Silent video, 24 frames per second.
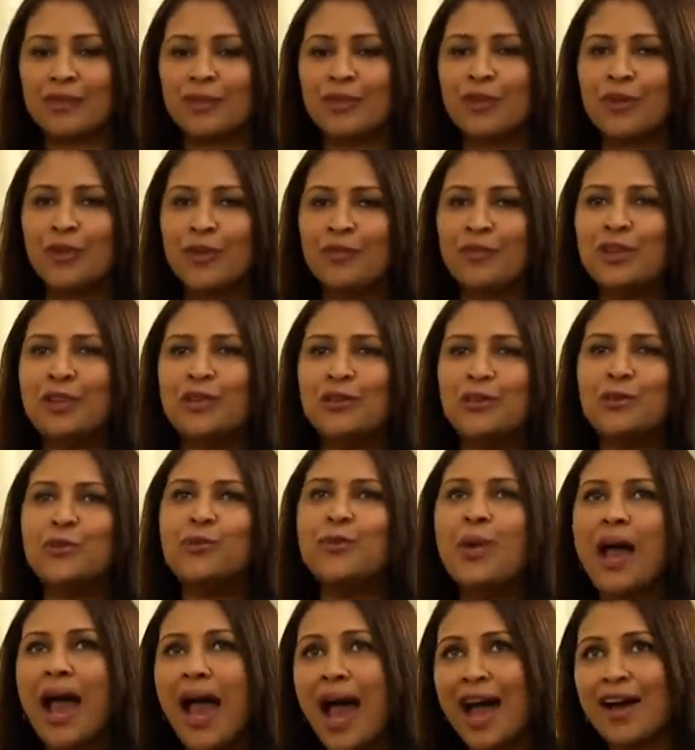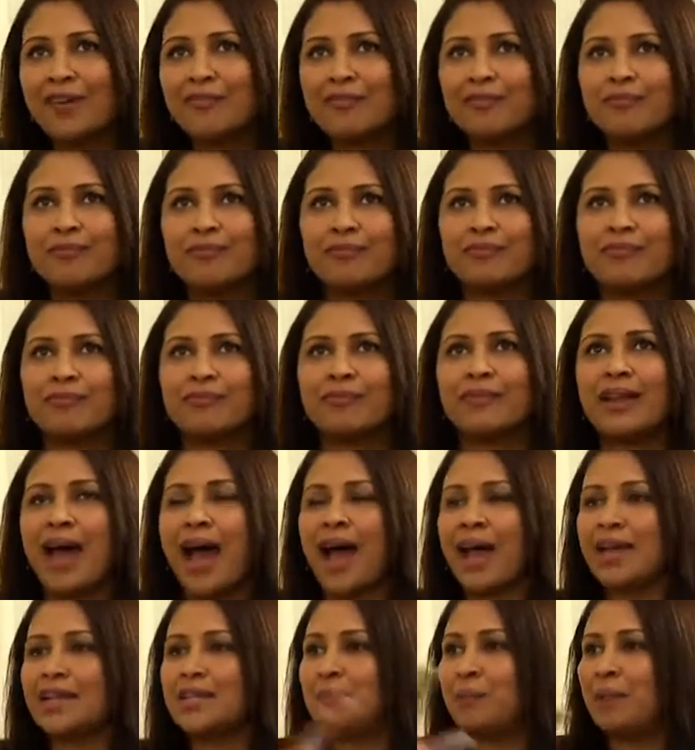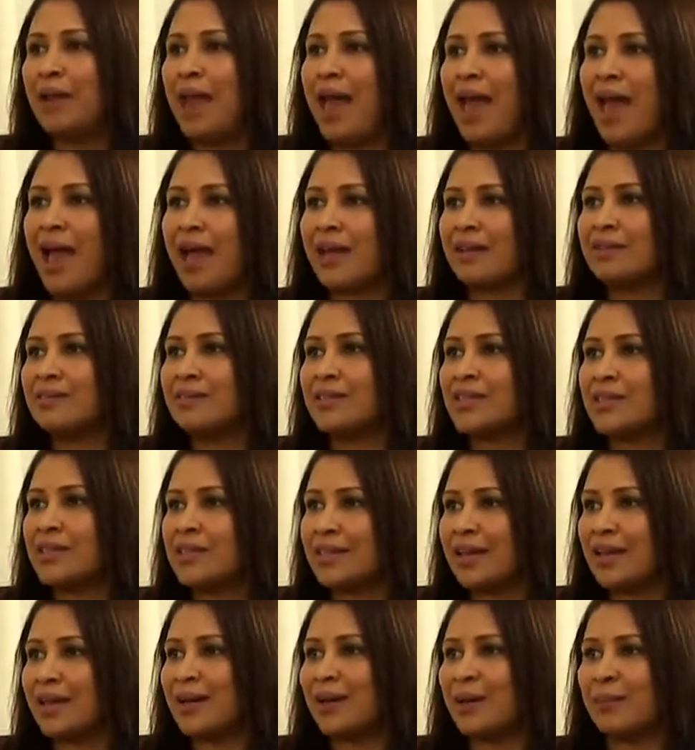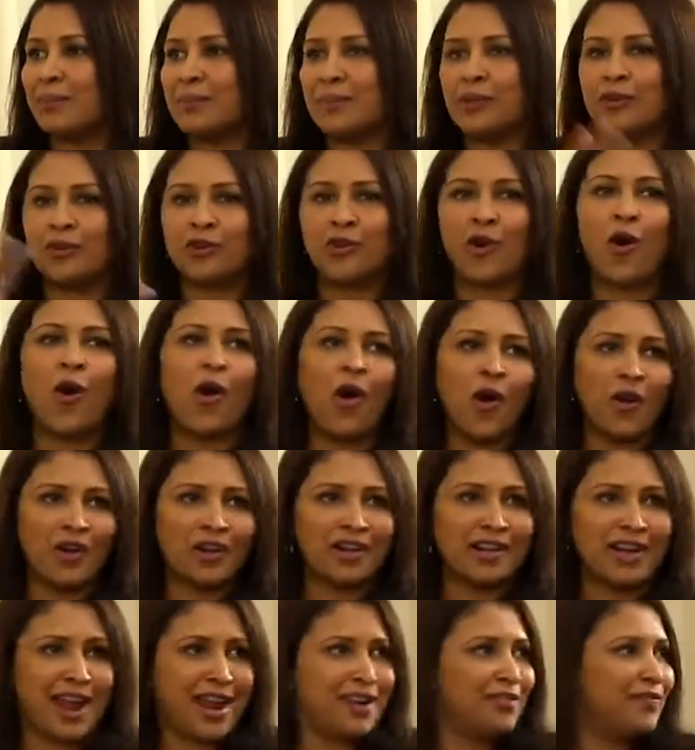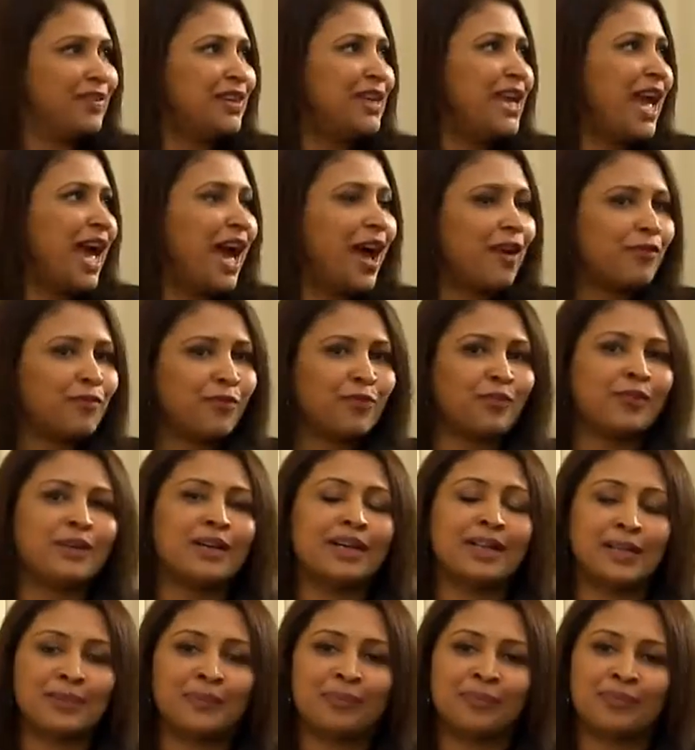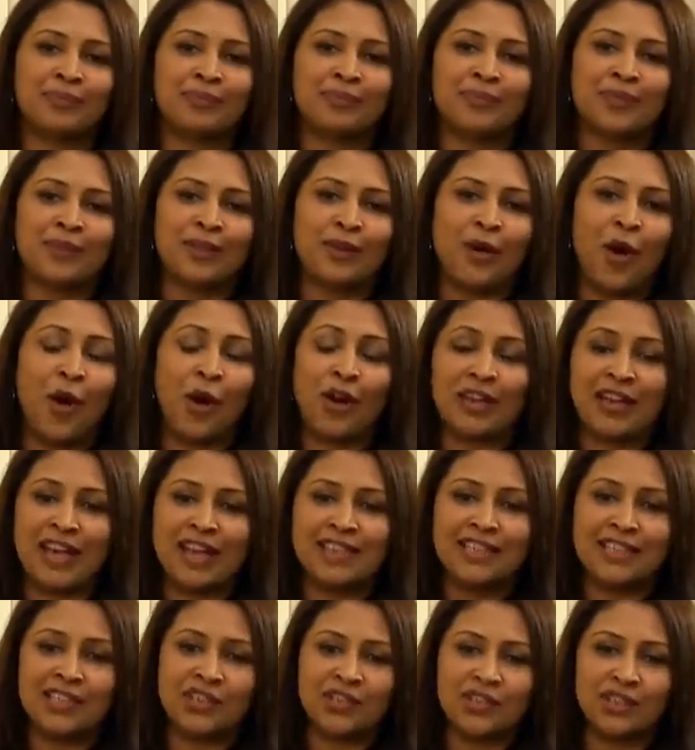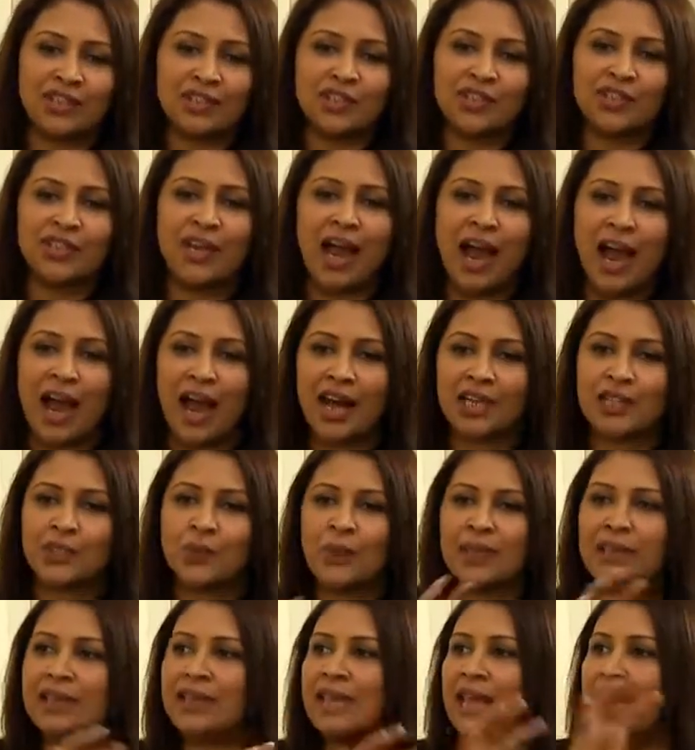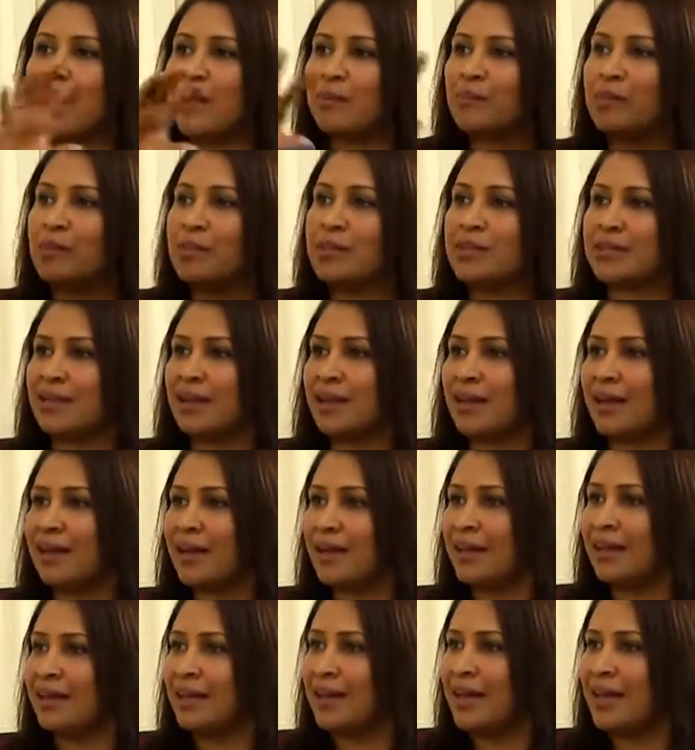we do have nice plans drawn, and we have organizational charts with names in